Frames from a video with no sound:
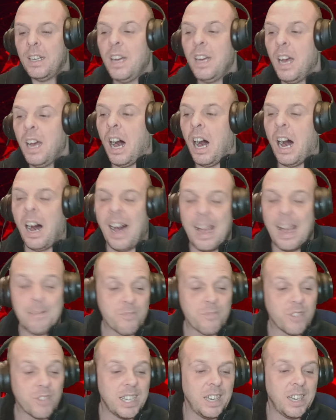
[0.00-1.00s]
I'm
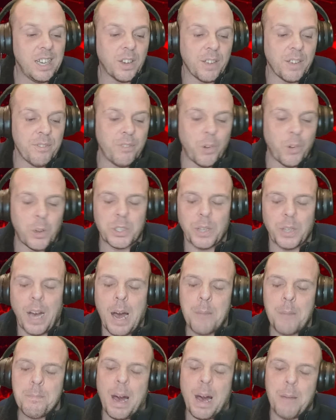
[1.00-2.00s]
really looking forward to.
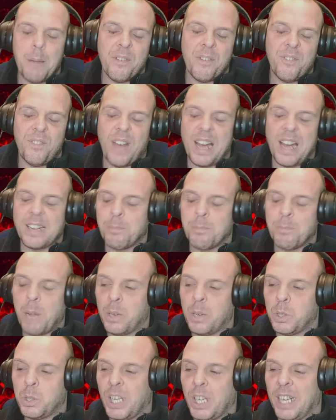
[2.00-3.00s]
I'm I'm a fan of
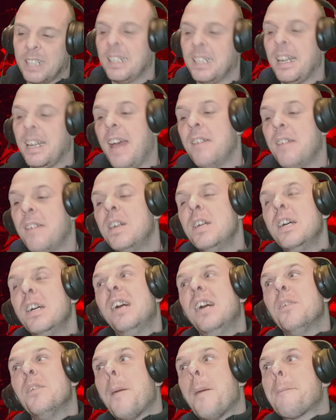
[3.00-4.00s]
Michael Jackson. It, eh,
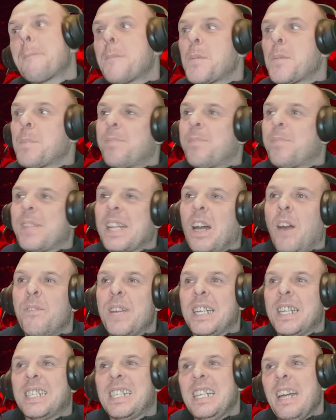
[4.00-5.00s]

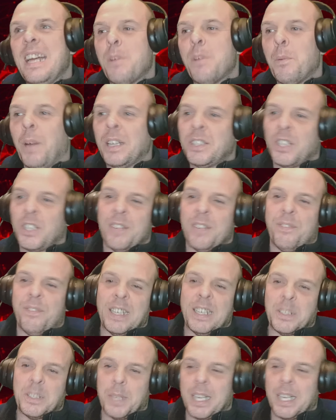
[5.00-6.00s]
obviously everyone's on the
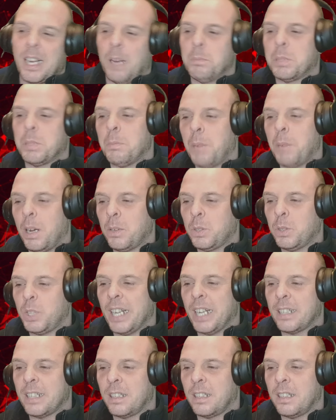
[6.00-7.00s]
fence when it comes to Michael
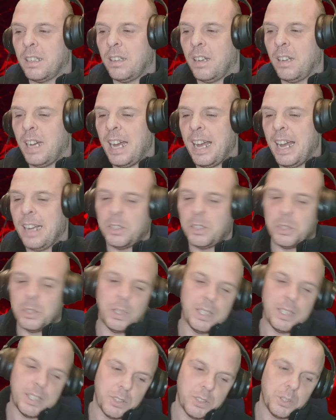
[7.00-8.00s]
Jackson. That like, how could you
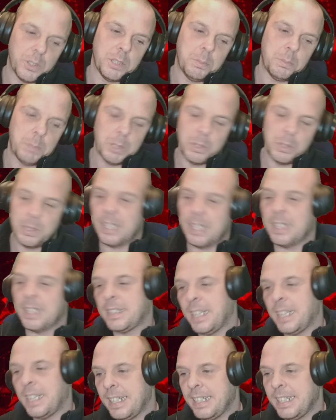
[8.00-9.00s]
listen to his music?
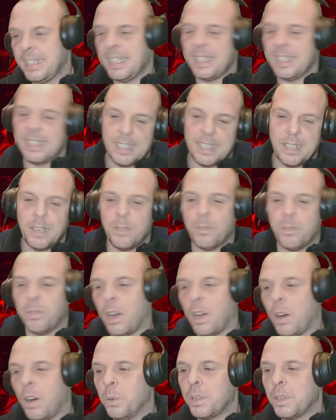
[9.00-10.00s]
Did he? Didn't he? Of
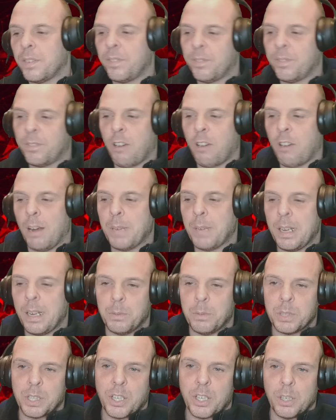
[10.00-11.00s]
like all the crap that he was
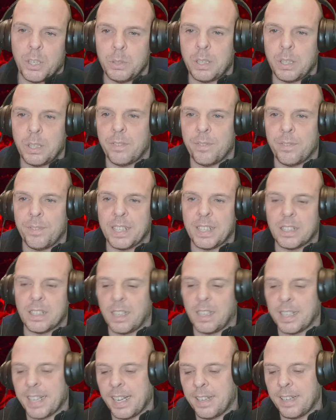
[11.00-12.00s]
accused of and things
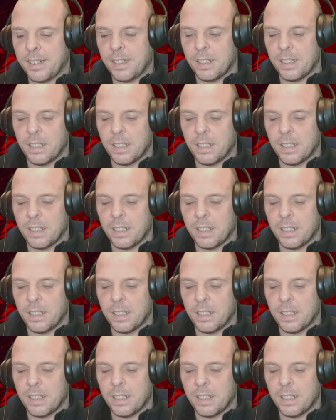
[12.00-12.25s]
like that. That